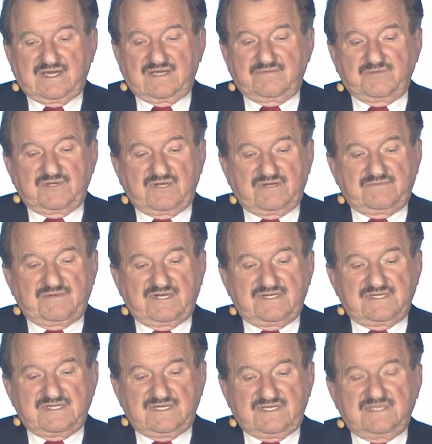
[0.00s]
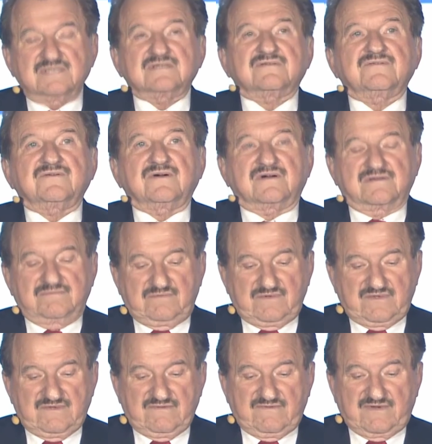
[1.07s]
Abnormal genes form
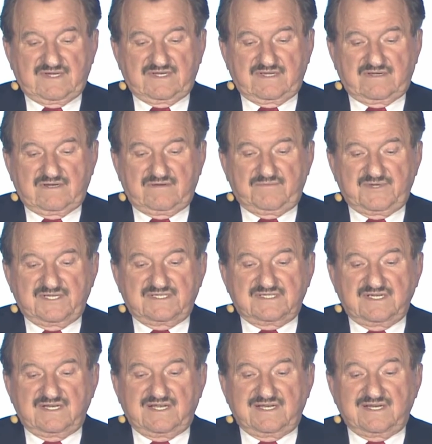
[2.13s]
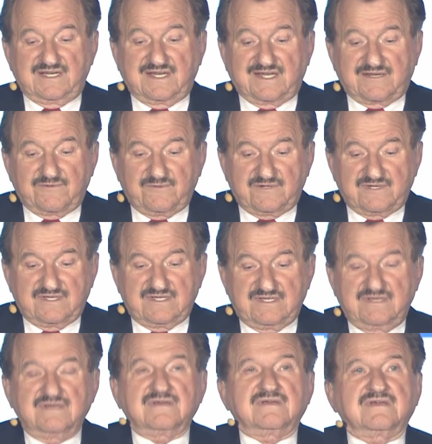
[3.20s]
a very complex signaling network,
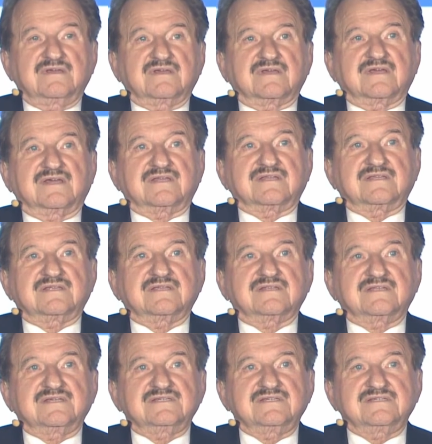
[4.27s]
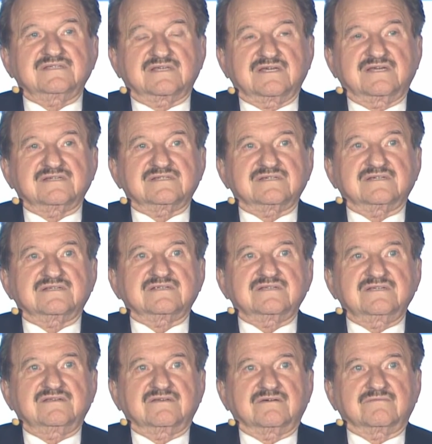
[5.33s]
and this is cancer
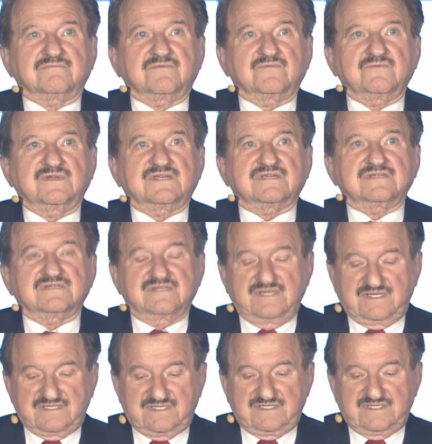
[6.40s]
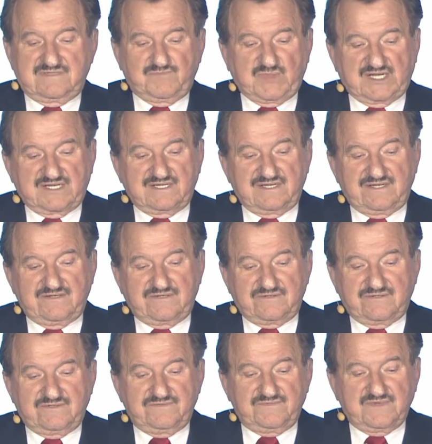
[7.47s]
genome, which exists parallel
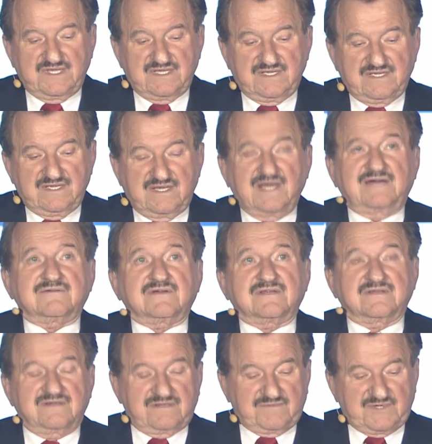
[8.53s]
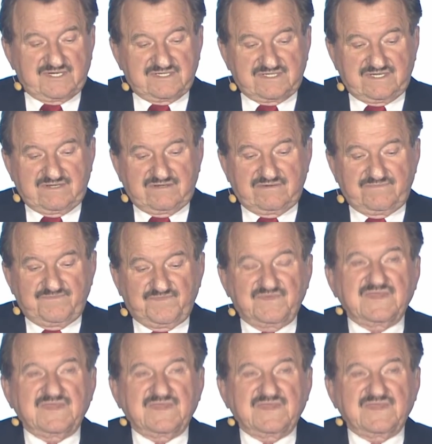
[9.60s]
to our normal genome.